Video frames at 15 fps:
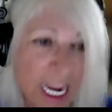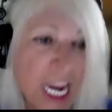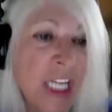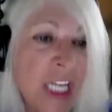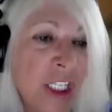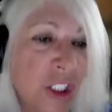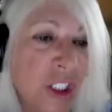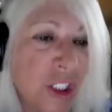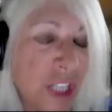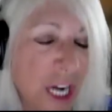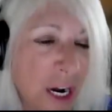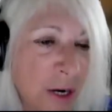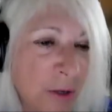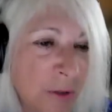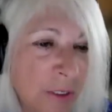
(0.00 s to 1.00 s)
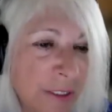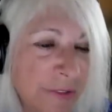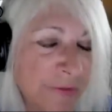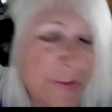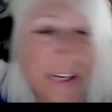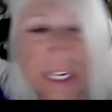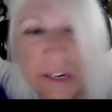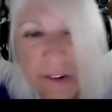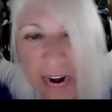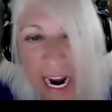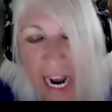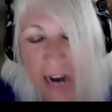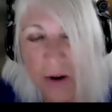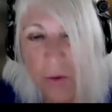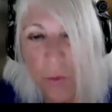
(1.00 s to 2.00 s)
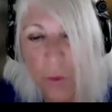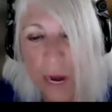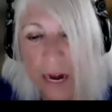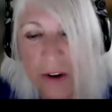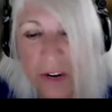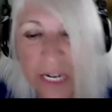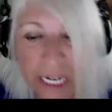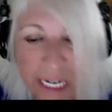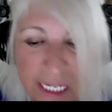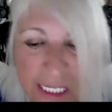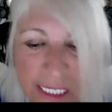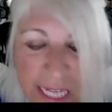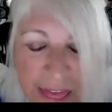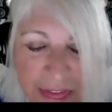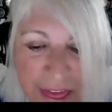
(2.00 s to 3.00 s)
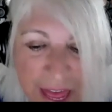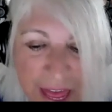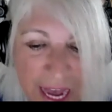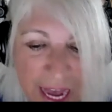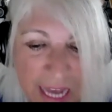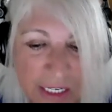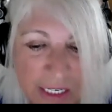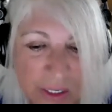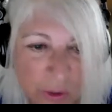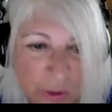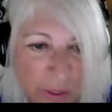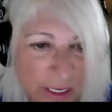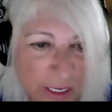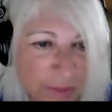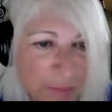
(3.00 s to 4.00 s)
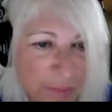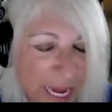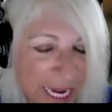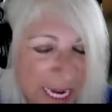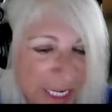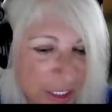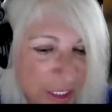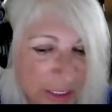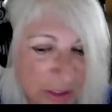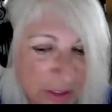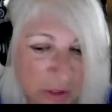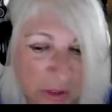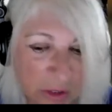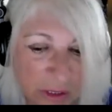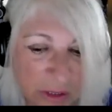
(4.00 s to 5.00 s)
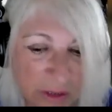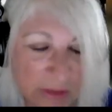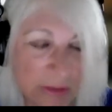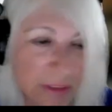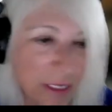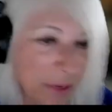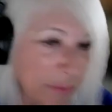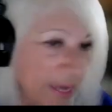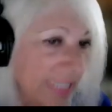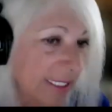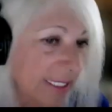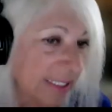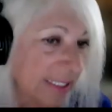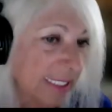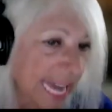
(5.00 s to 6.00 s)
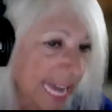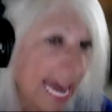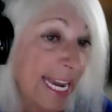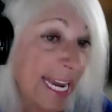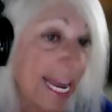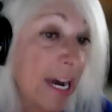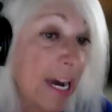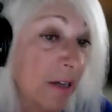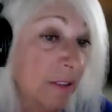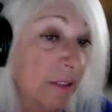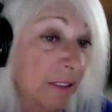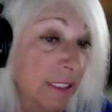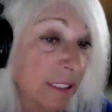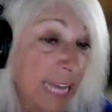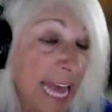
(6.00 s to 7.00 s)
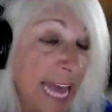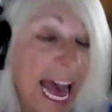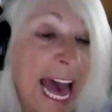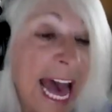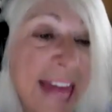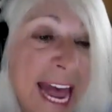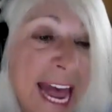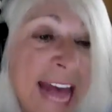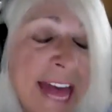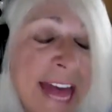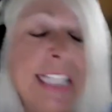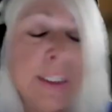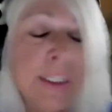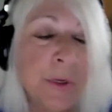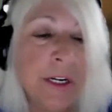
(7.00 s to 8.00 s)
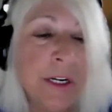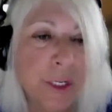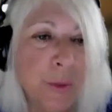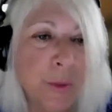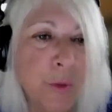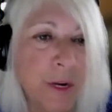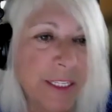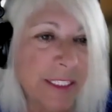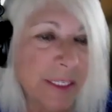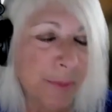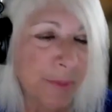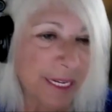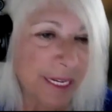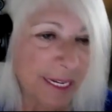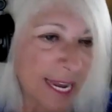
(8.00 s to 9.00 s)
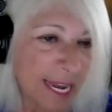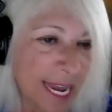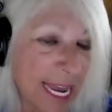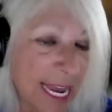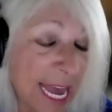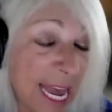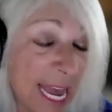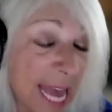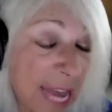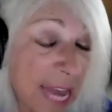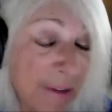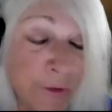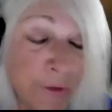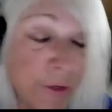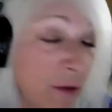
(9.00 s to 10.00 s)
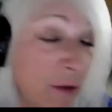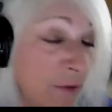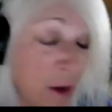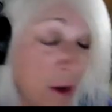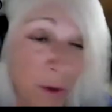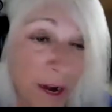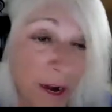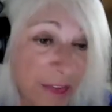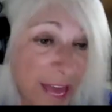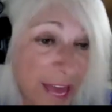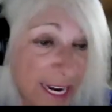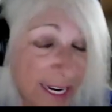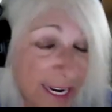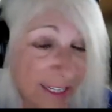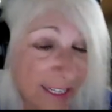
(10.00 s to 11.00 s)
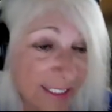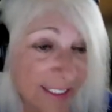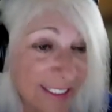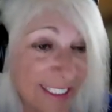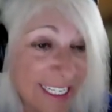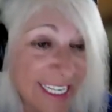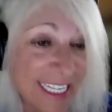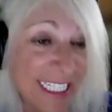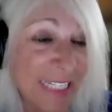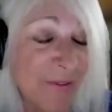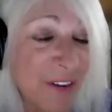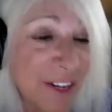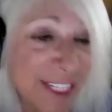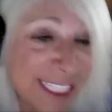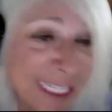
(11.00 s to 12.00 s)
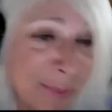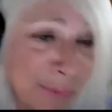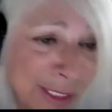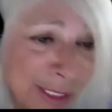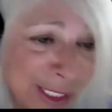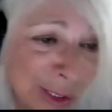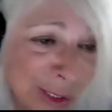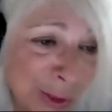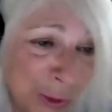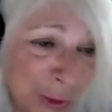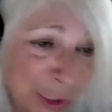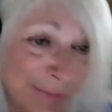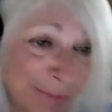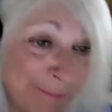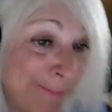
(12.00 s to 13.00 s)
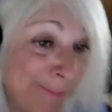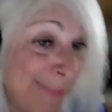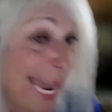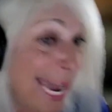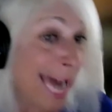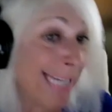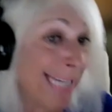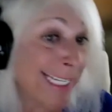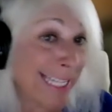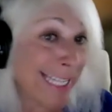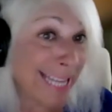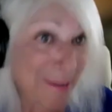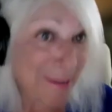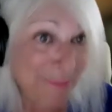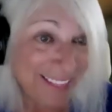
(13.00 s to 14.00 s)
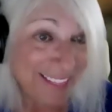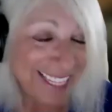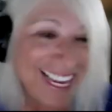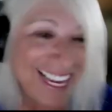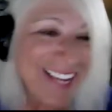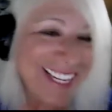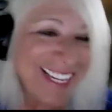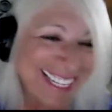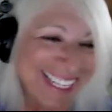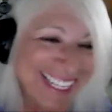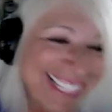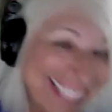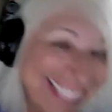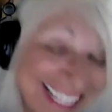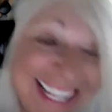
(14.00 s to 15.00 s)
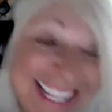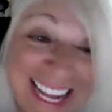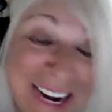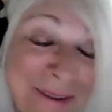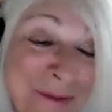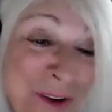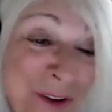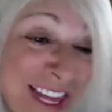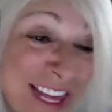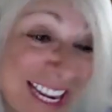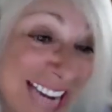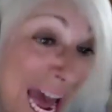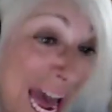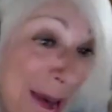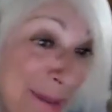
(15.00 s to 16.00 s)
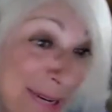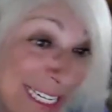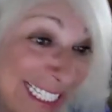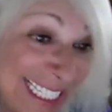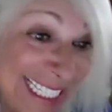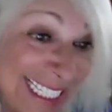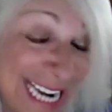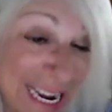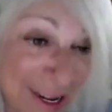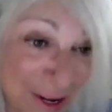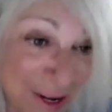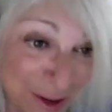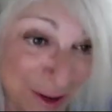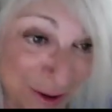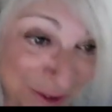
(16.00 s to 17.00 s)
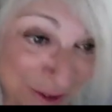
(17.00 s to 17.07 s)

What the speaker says: So figure out where it is that your patients, basically hang out. And that's you want to be. If you don't know where that is, it's a very simple solution. Ask them, because they're more than happy to tell you.